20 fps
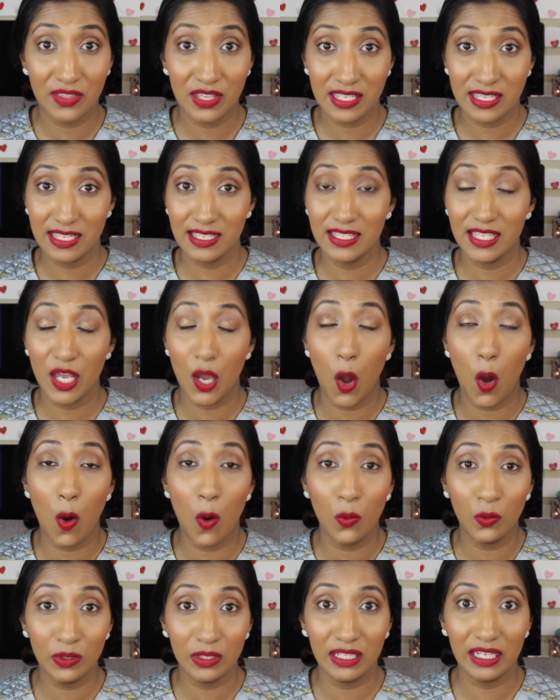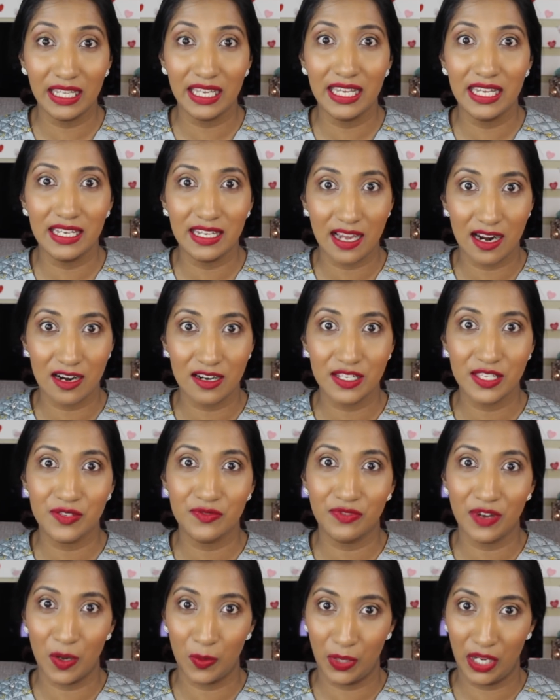This is the only Nars
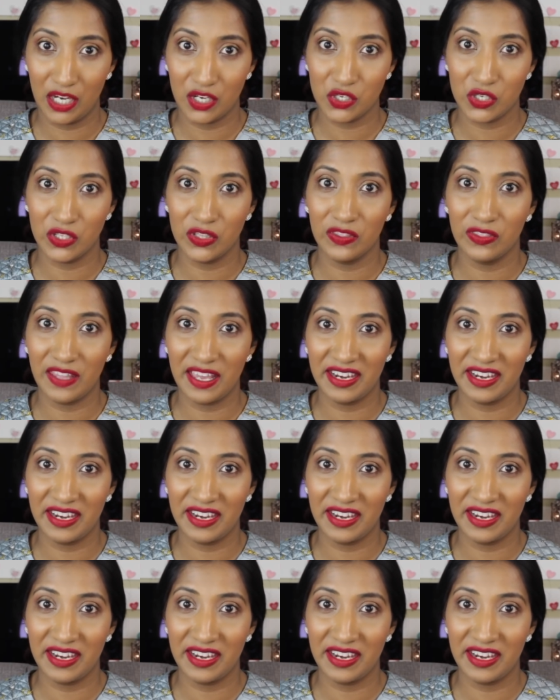foundation